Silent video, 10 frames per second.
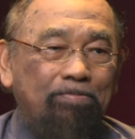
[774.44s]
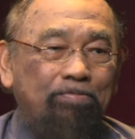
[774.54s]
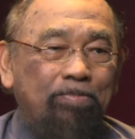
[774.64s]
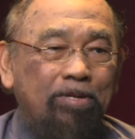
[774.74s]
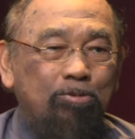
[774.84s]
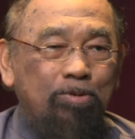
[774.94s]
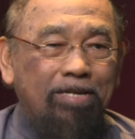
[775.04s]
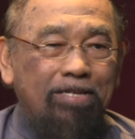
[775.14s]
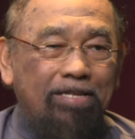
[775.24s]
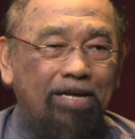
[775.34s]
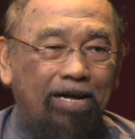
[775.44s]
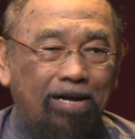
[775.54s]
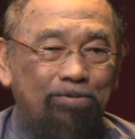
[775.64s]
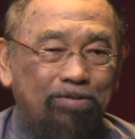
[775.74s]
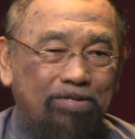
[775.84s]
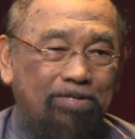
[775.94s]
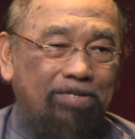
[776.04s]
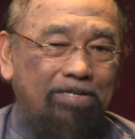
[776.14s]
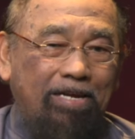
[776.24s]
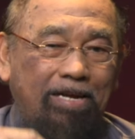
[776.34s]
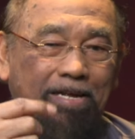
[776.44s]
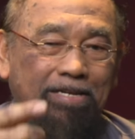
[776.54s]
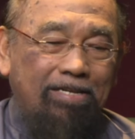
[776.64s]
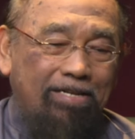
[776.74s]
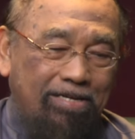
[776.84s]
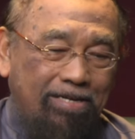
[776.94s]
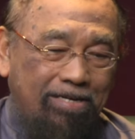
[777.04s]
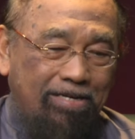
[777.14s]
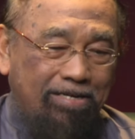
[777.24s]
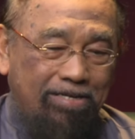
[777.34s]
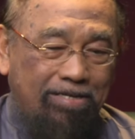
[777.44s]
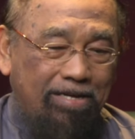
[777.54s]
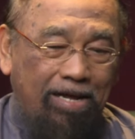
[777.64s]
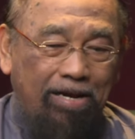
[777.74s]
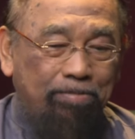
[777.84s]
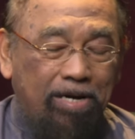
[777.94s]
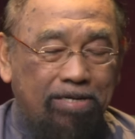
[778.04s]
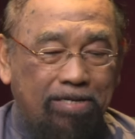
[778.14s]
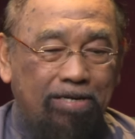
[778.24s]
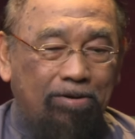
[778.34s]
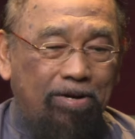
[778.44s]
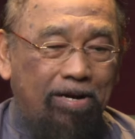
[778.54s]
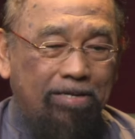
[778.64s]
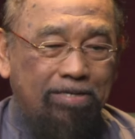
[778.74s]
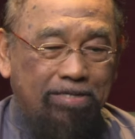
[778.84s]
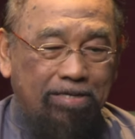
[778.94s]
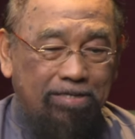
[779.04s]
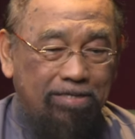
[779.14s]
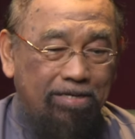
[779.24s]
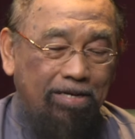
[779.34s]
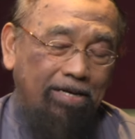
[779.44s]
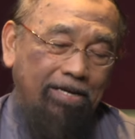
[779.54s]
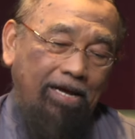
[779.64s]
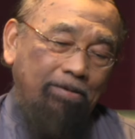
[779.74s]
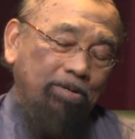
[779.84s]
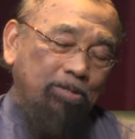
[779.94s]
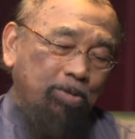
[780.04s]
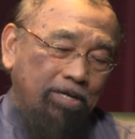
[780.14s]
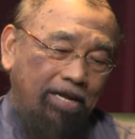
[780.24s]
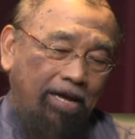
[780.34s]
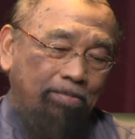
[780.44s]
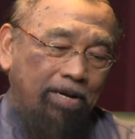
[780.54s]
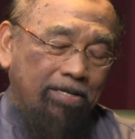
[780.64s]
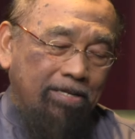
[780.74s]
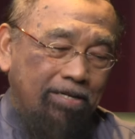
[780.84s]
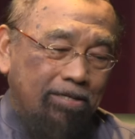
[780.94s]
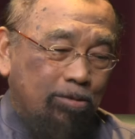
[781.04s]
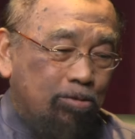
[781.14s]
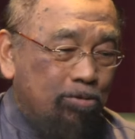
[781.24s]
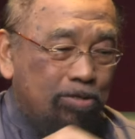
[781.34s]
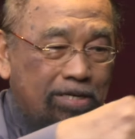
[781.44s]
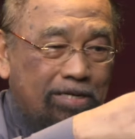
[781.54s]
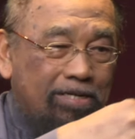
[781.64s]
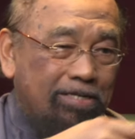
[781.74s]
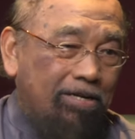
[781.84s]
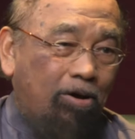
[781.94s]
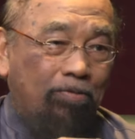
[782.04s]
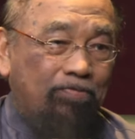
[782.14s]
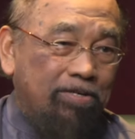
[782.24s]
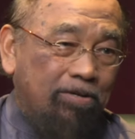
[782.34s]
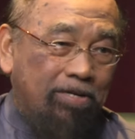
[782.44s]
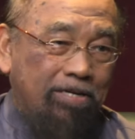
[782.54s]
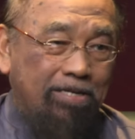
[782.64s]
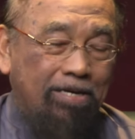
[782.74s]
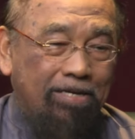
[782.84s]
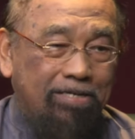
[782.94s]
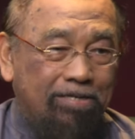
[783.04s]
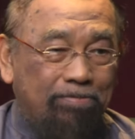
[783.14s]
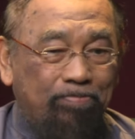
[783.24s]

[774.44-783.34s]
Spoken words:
between the house and the MRT or LRT station, and between MRT to the office or destination.